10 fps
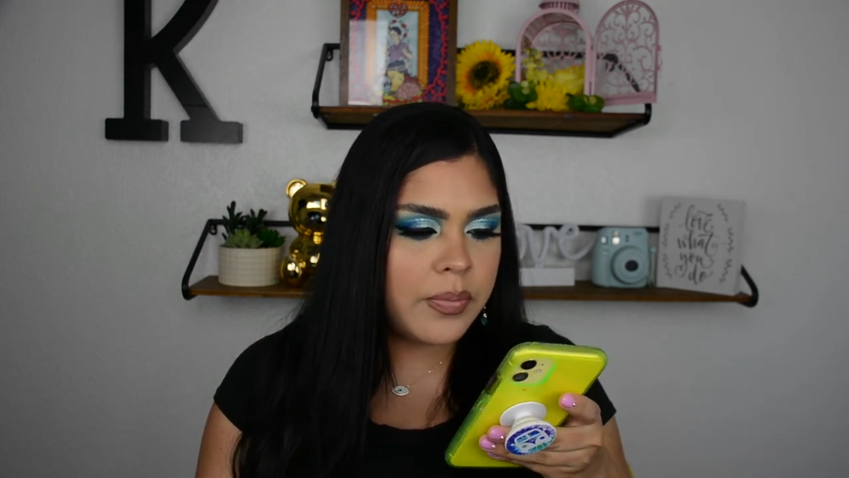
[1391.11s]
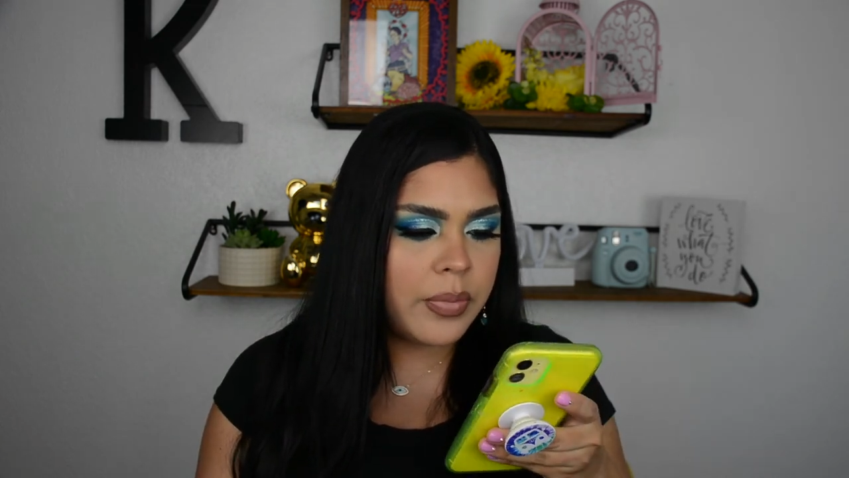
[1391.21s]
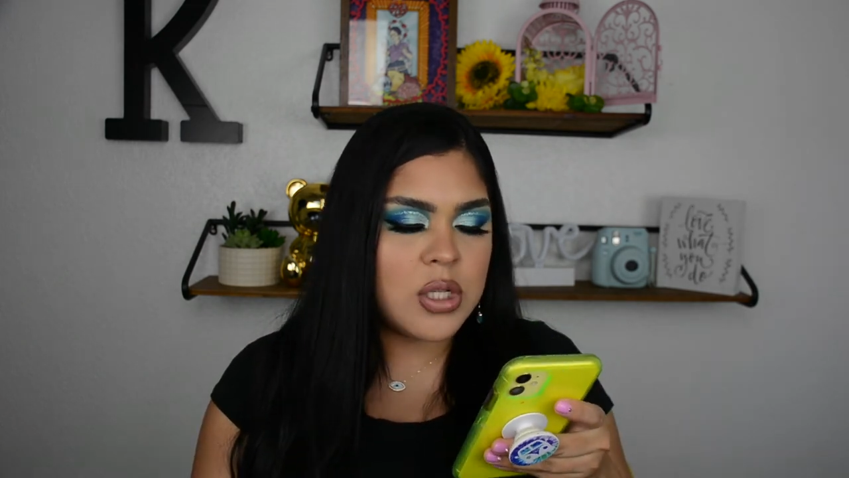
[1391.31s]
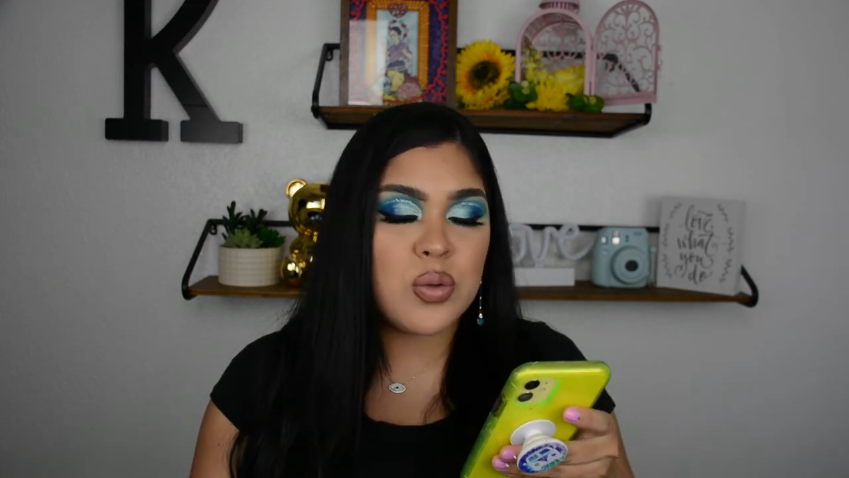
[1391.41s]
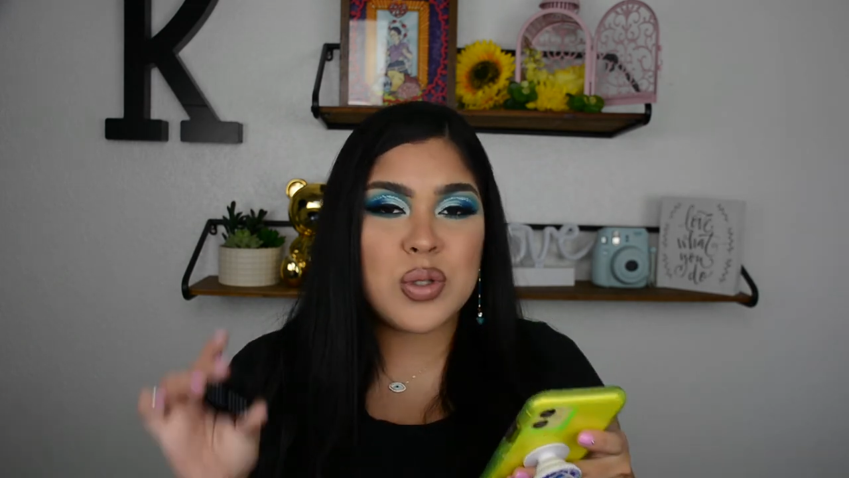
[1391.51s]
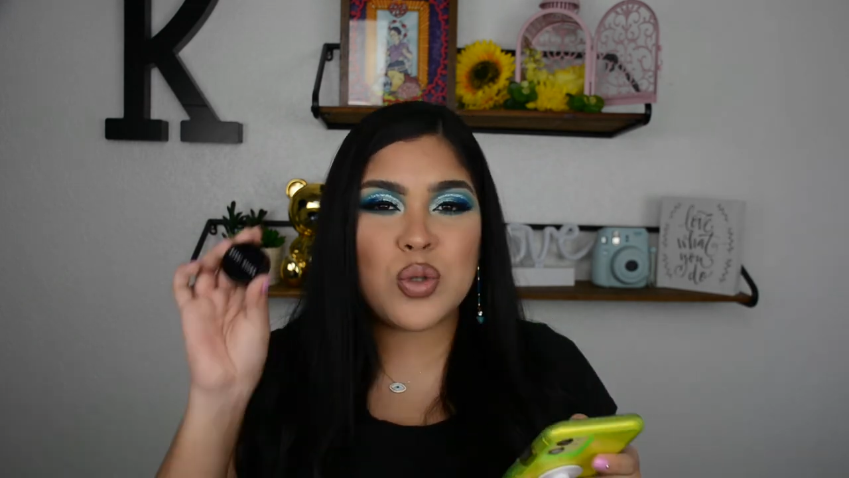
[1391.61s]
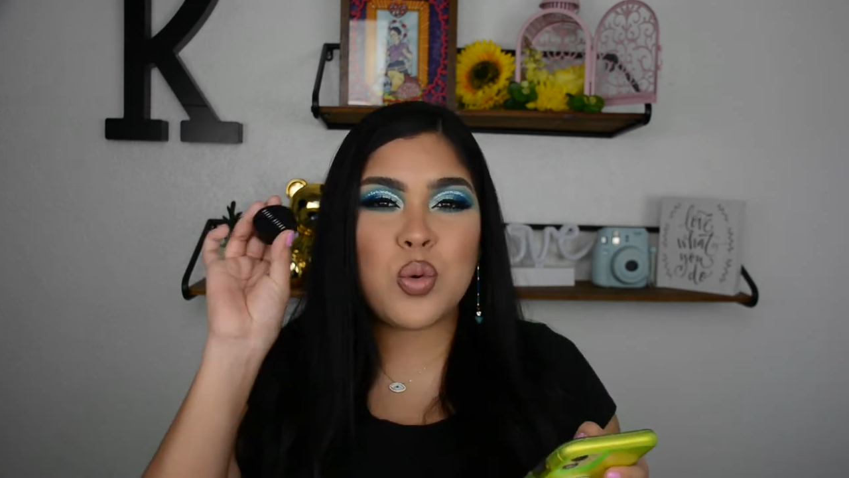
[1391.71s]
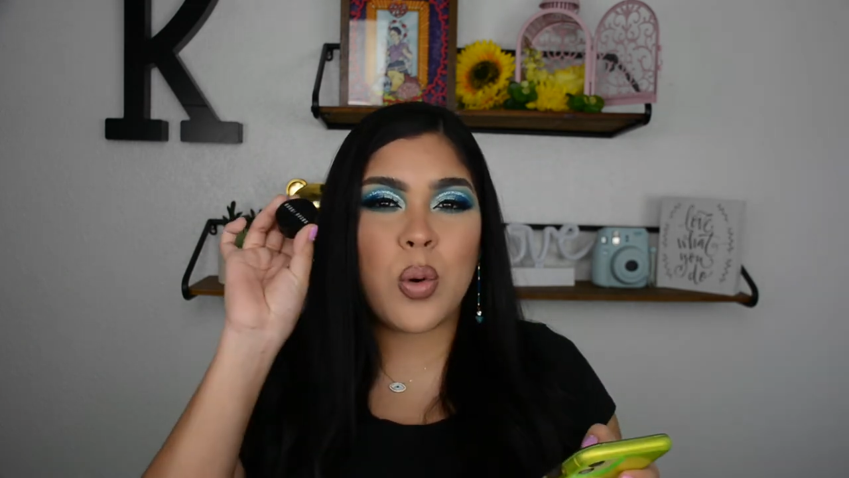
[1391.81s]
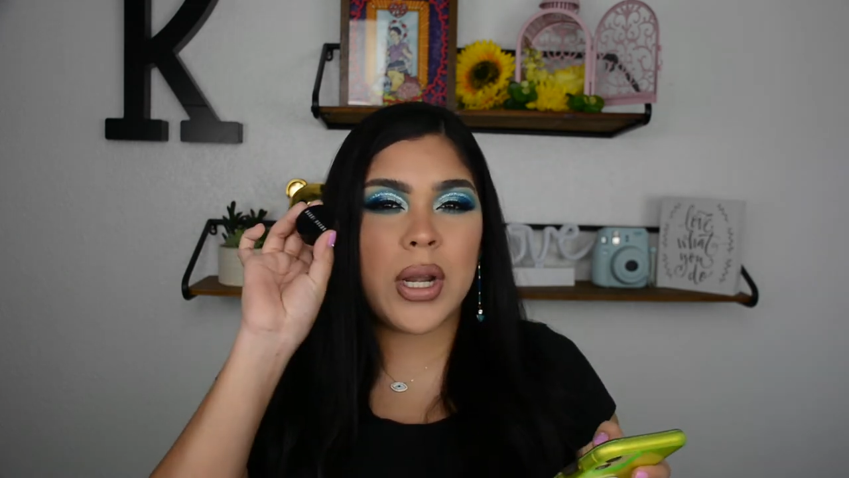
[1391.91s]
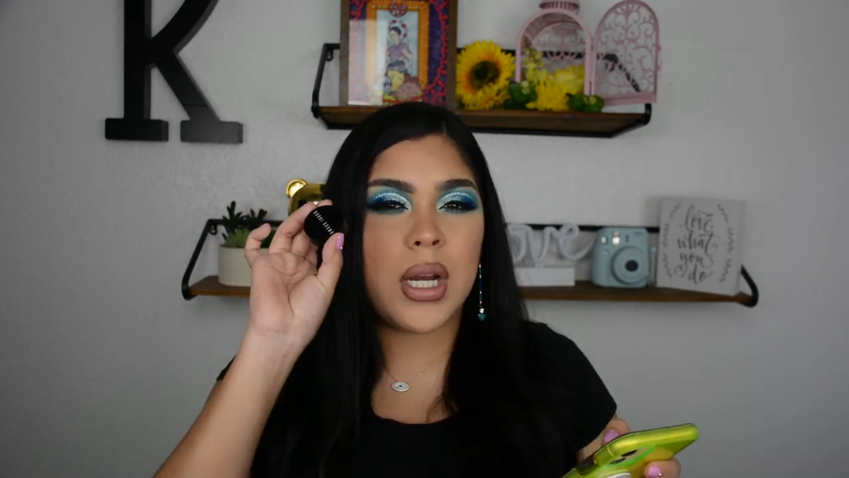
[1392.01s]
This was
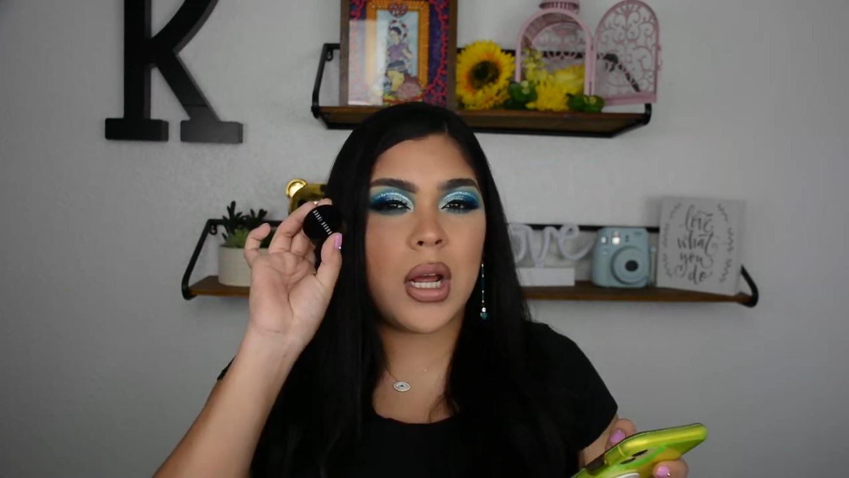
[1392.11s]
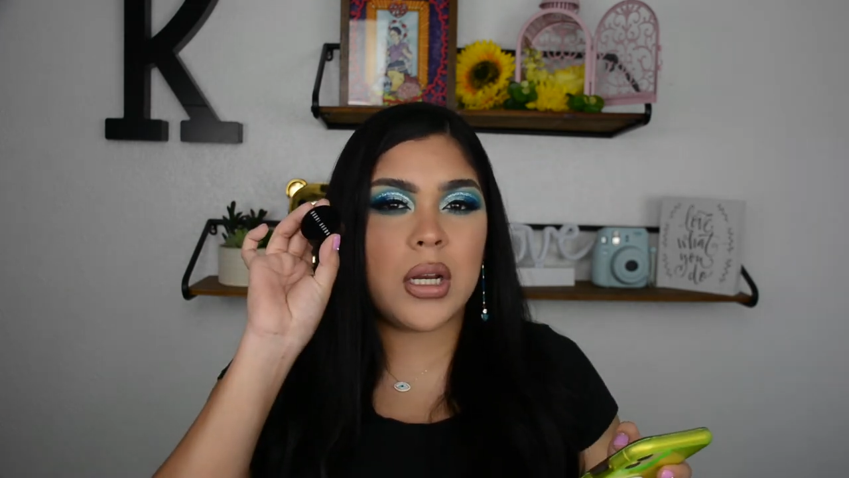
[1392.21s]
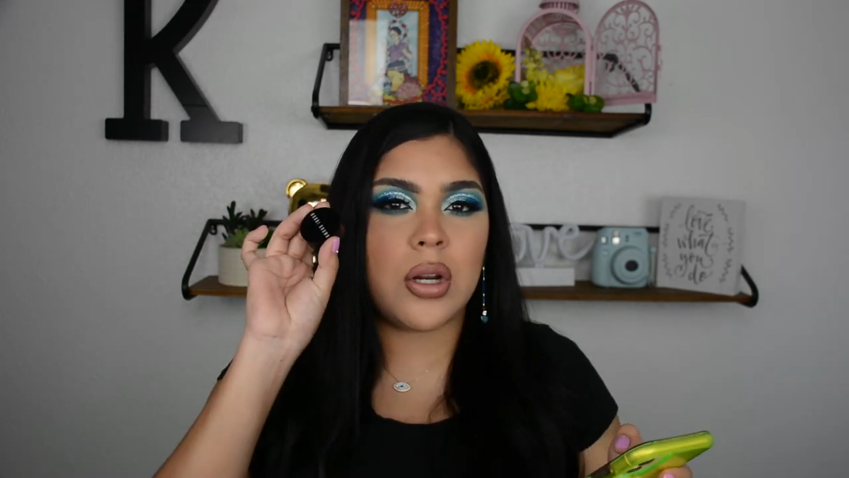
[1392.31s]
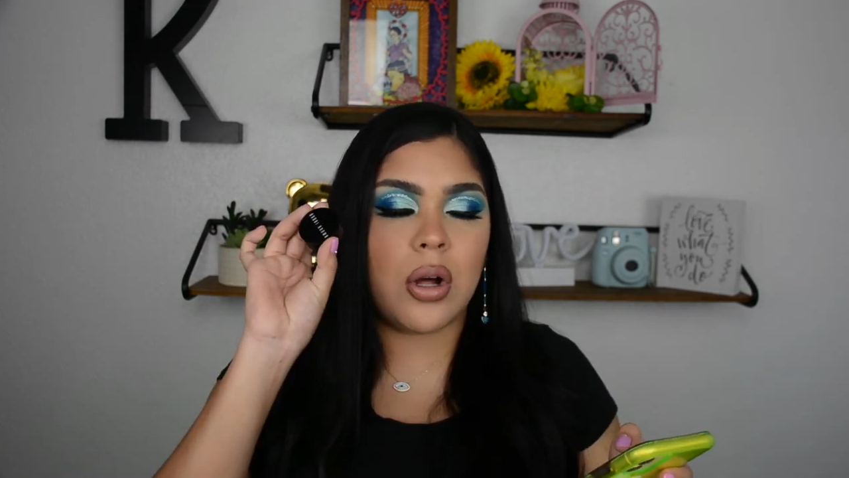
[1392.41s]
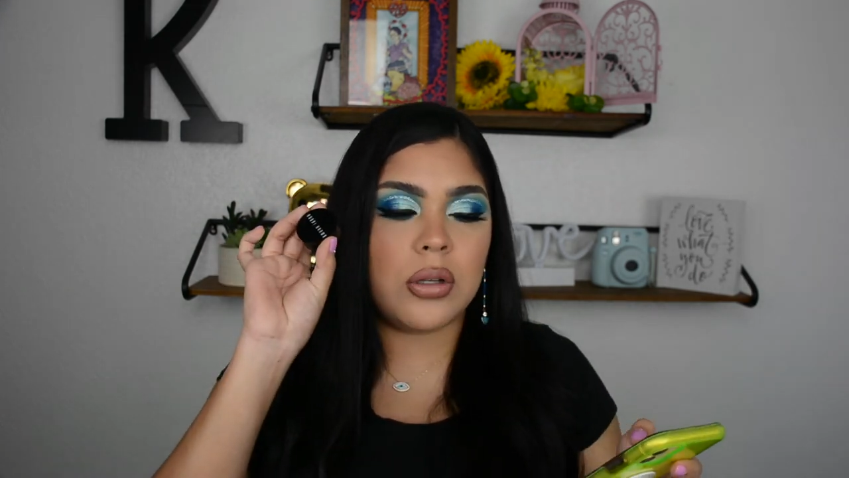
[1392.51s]
$29,